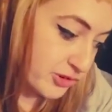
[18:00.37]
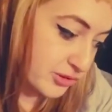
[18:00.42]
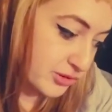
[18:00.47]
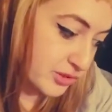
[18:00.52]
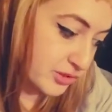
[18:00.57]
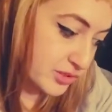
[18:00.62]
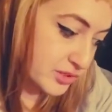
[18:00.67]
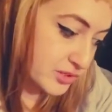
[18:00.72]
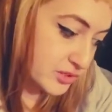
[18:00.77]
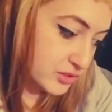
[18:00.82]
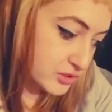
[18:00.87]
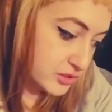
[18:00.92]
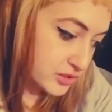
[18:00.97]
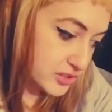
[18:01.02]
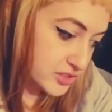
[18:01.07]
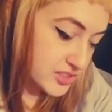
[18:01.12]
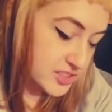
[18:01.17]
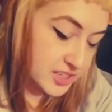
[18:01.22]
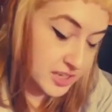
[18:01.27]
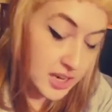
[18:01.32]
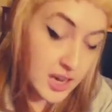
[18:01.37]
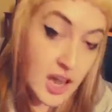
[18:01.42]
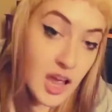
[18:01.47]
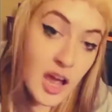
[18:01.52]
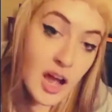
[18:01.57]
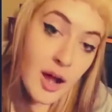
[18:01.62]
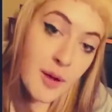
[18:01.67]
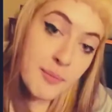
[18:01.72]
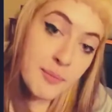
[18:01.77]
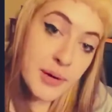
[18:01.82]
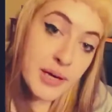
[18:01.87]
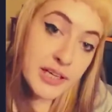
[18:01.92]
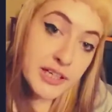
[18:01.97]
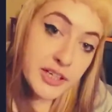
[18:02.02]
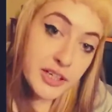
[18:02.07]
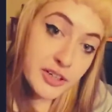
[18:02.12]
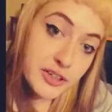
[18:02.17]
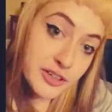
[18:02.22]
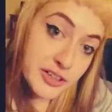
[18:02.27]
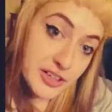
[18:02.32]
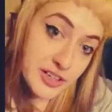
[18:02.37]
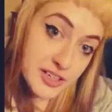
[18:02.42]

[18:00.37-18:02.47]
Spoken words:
Let's see. My current